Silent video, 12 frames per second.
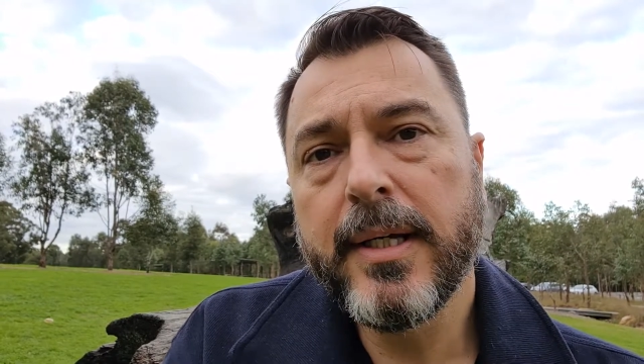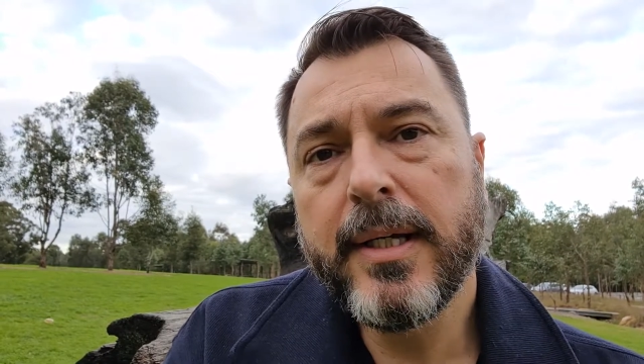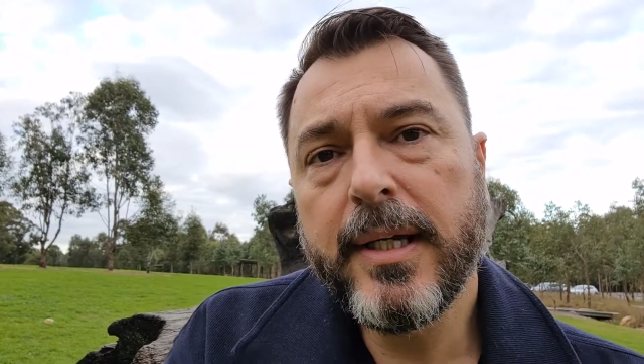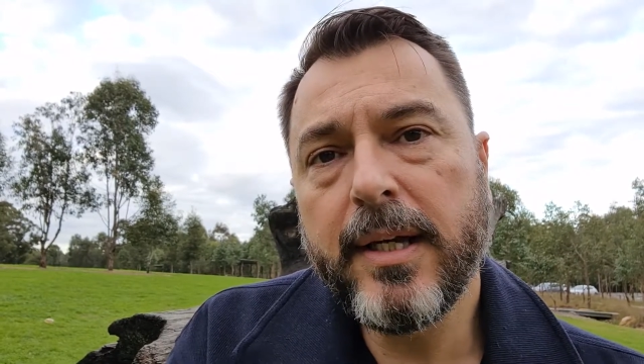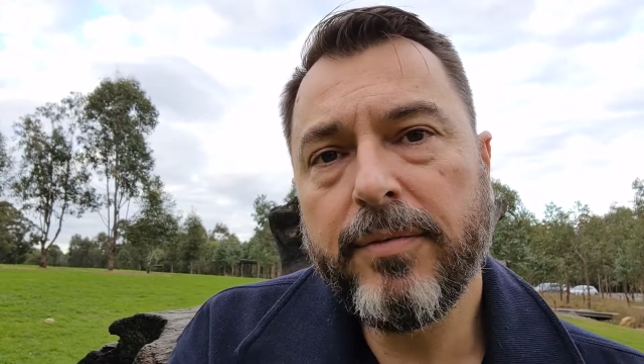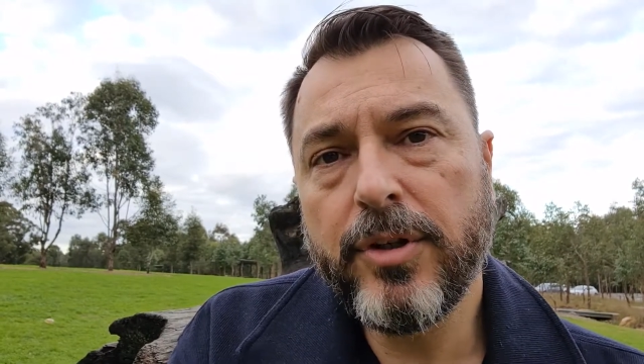
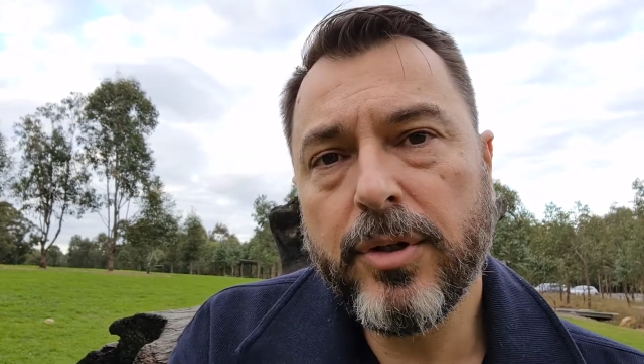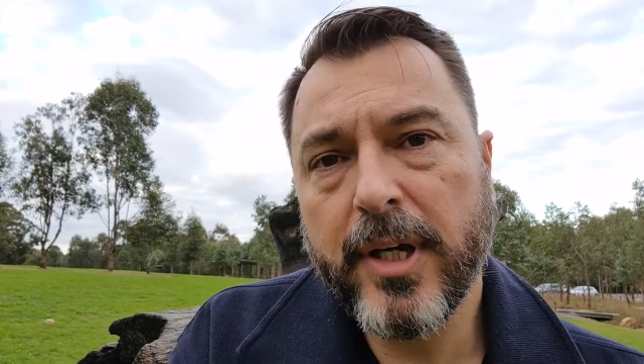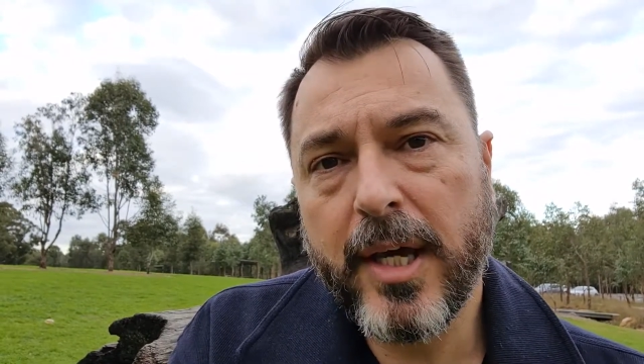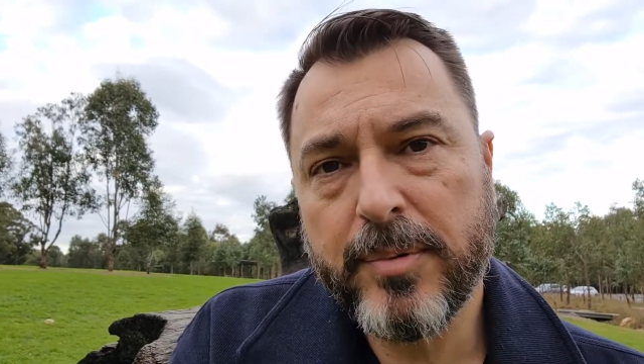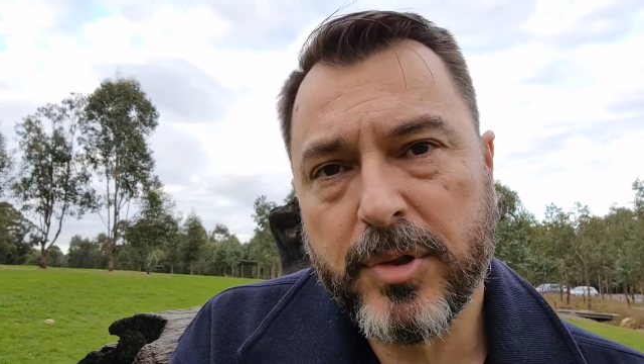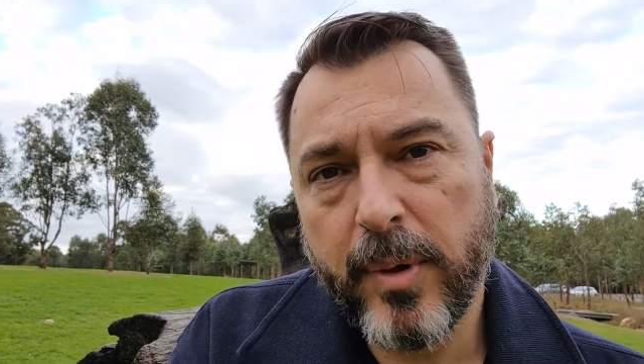If you
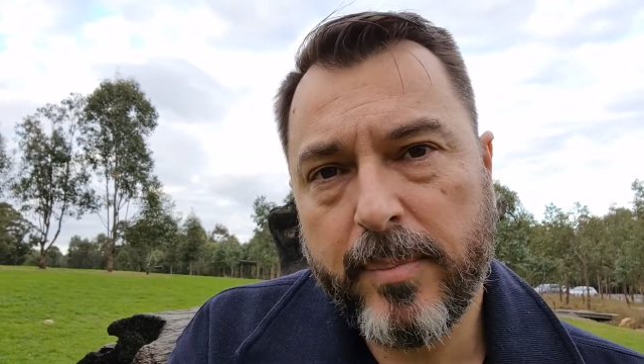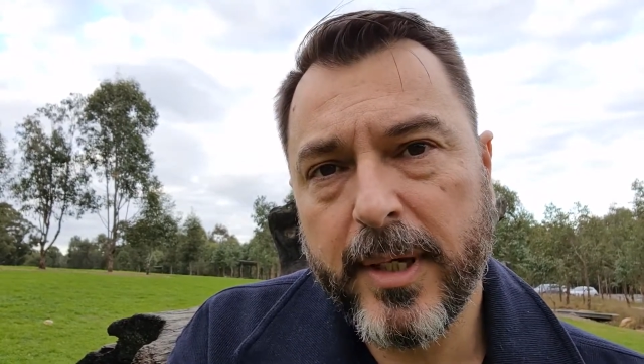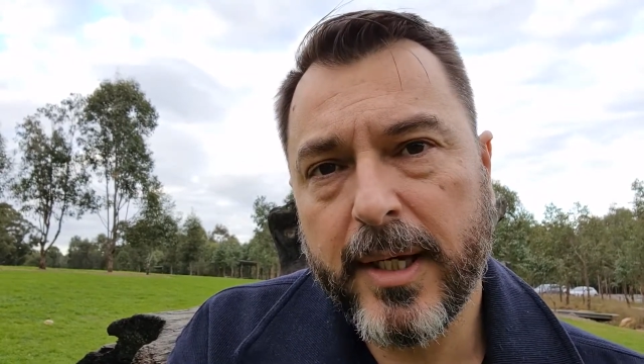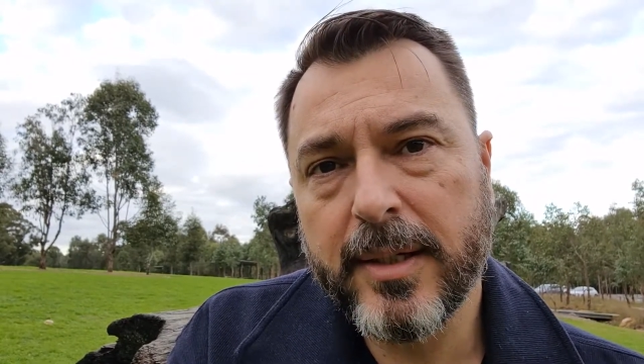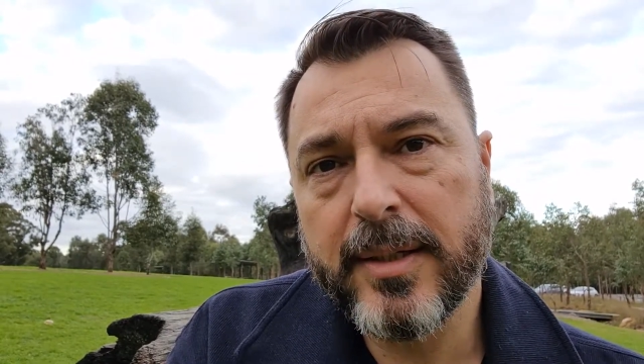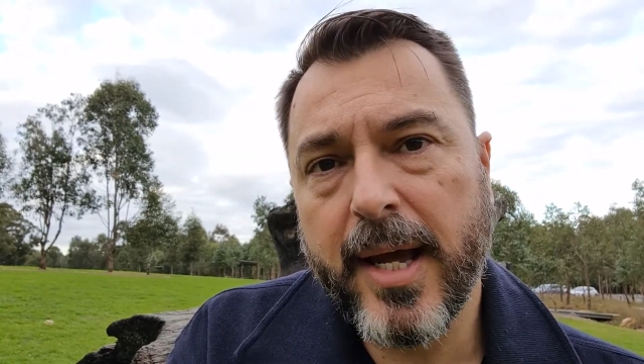keep swimming
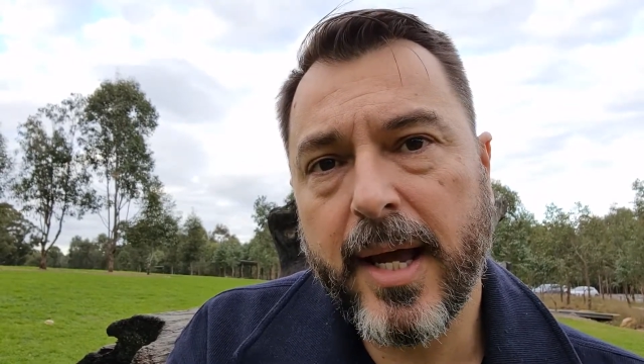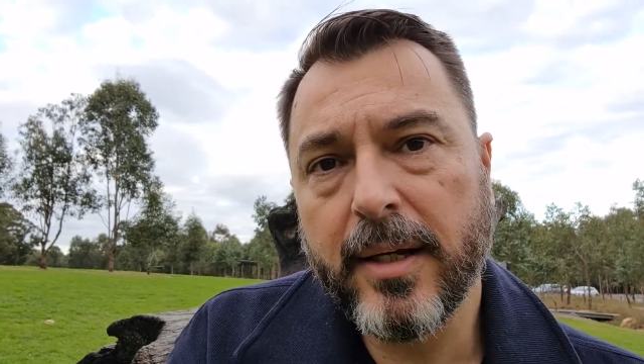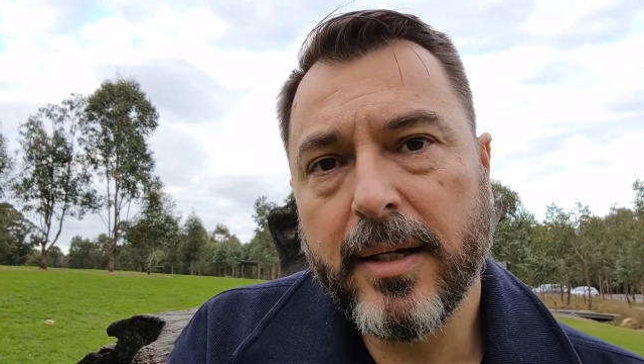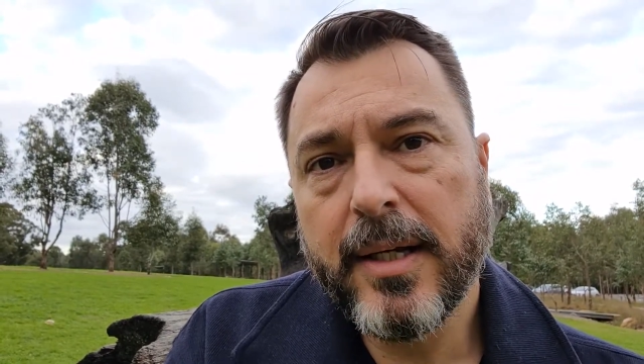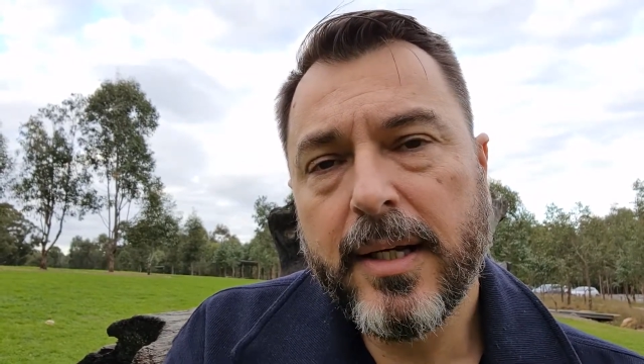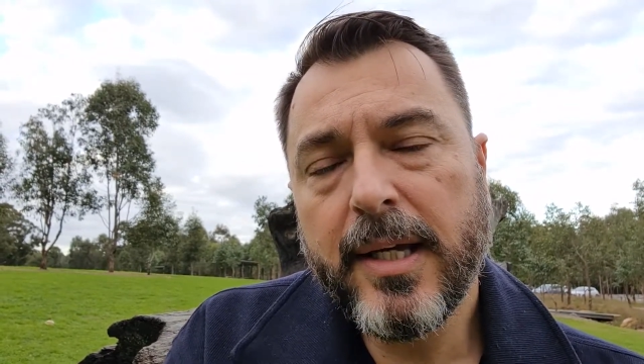in debt,
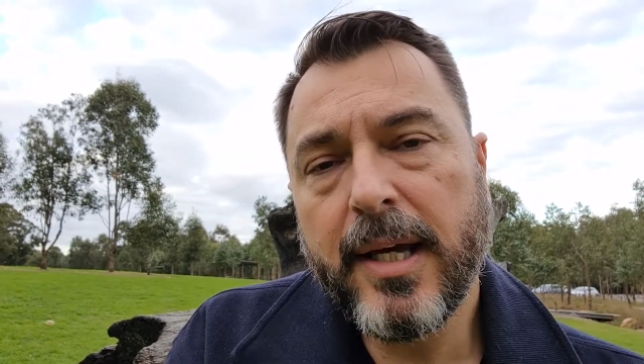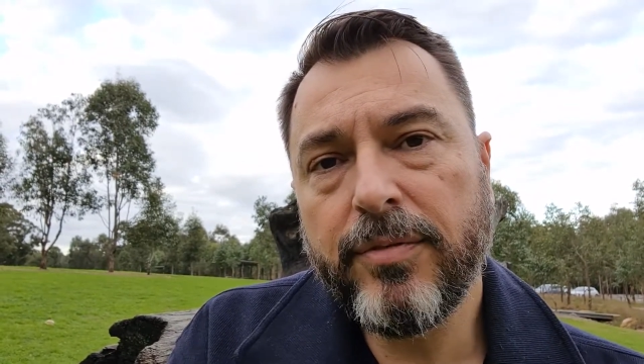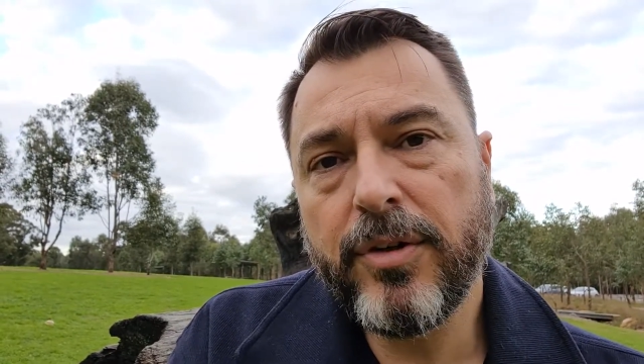if